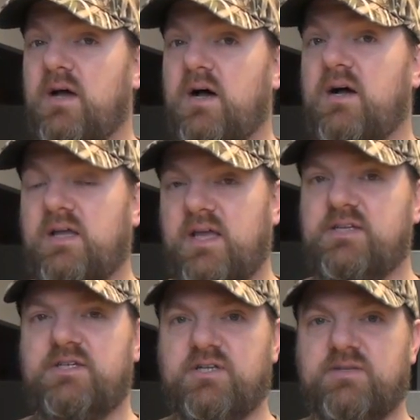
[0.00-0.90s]
uh,
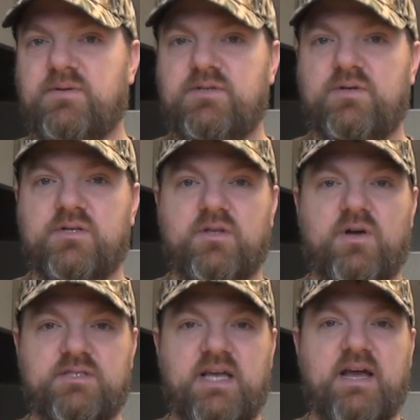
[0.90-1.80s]
can share something to it as
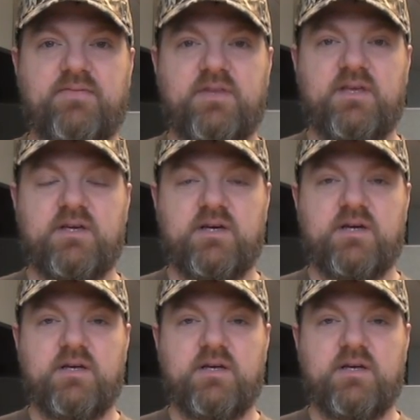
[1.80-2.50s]
long as they have the uh,